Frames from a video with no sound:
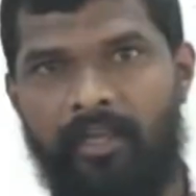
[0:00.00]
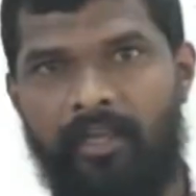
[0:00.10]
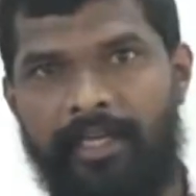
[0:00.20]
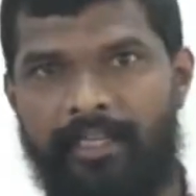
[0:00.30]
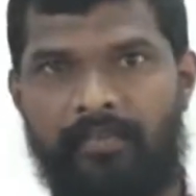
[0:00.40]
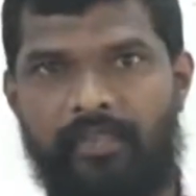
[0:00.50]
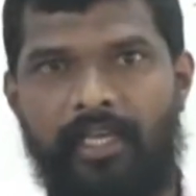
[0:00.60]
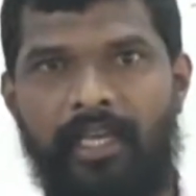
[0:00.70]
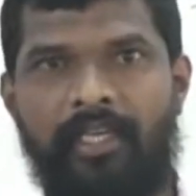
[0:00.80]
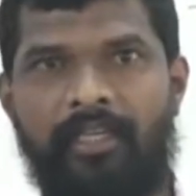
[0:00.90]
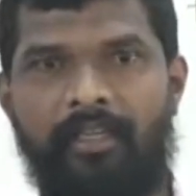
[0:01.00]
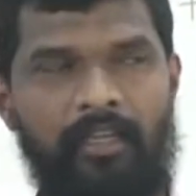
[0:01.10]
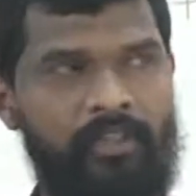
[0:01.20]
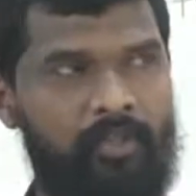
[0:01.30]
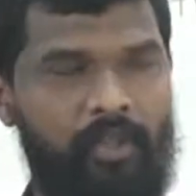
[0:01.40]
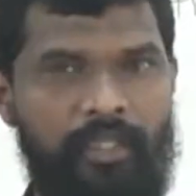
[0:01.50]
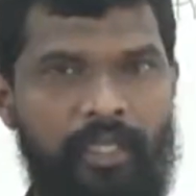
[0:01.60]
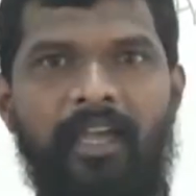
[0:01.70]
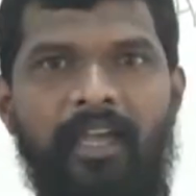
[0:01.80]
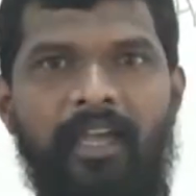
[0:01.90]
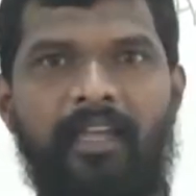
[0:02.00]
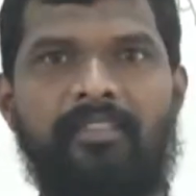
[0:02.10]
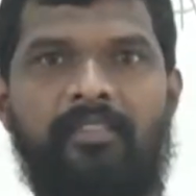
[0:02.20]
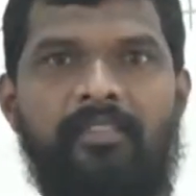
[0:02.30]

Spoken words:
items like that bags,